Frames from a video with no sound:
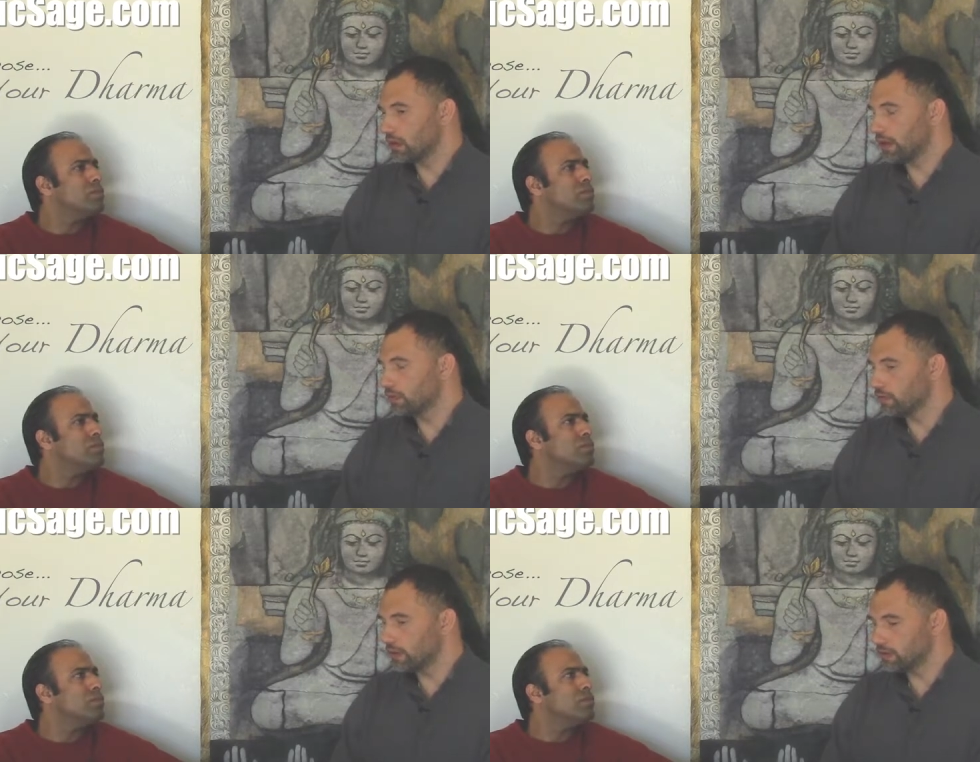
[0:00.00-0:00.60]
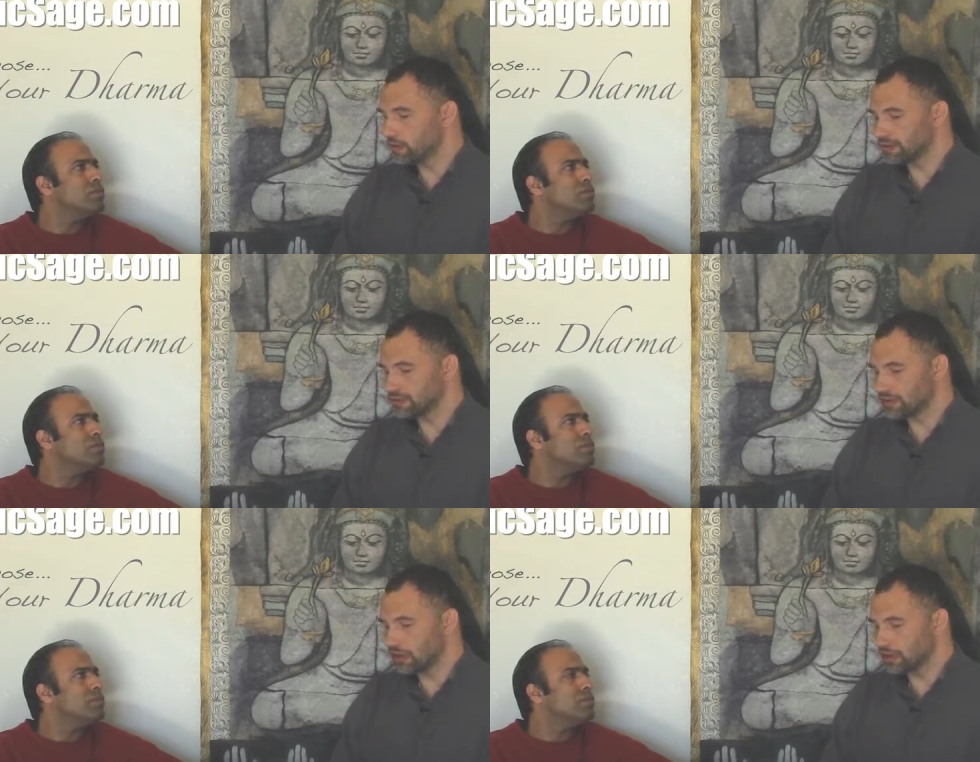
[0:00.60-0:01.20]
Speaker 1: Ayurveda is the
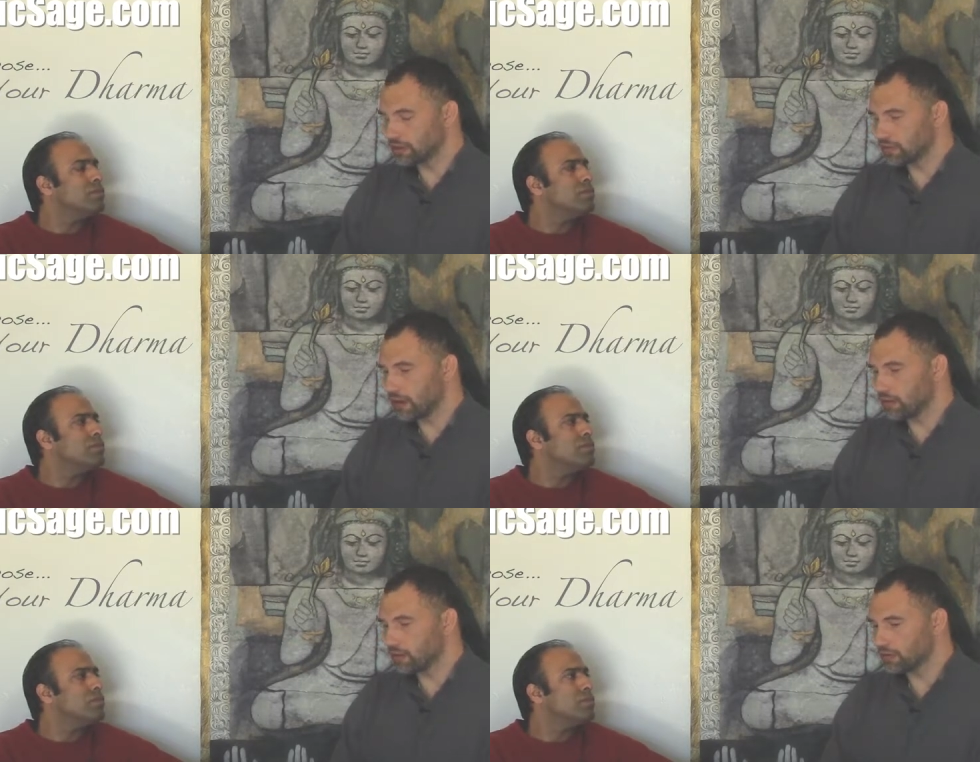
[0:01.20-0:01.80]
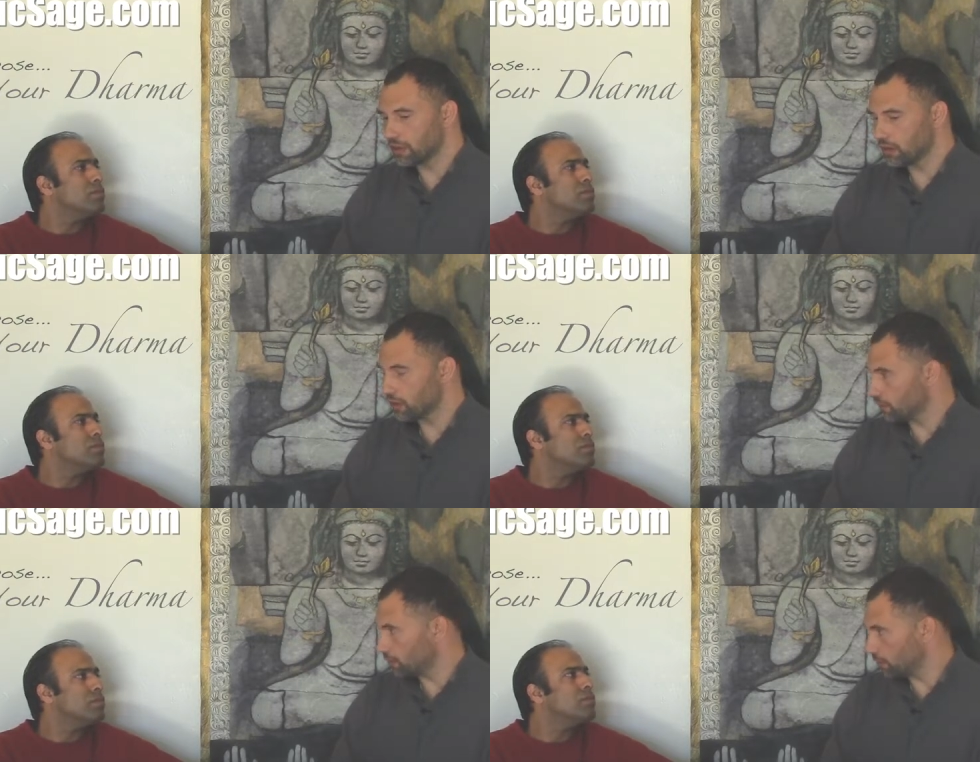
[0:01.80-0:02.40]
science of how to take
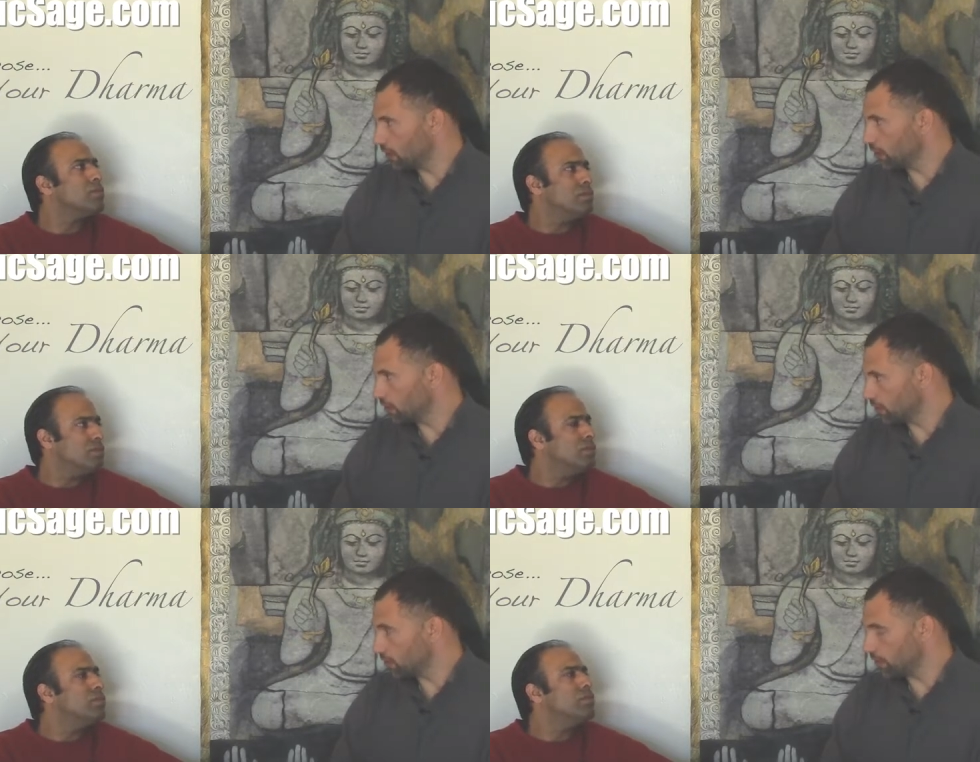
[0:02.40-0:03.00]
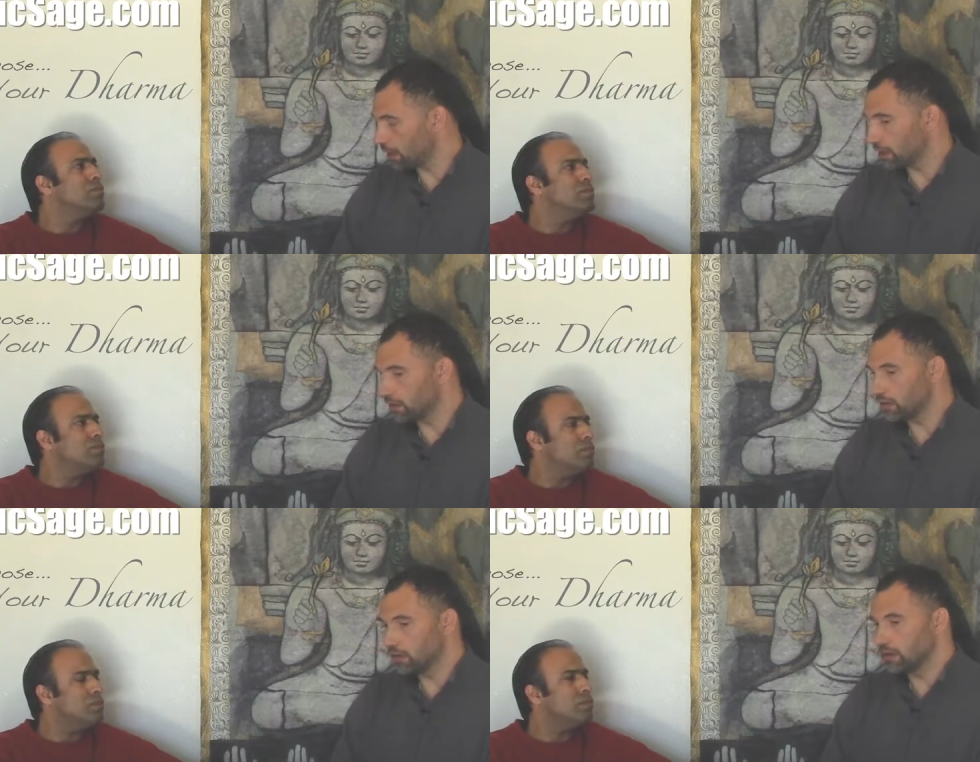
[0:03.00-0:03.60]
care of the body and the
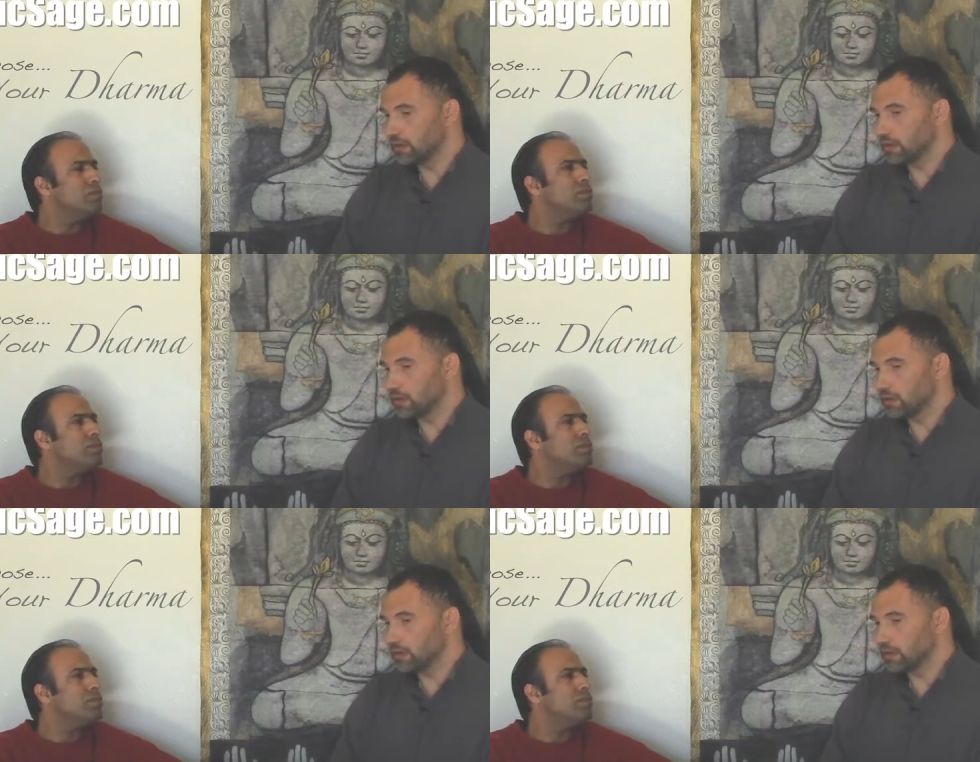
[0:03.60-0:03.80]
mind. Mm.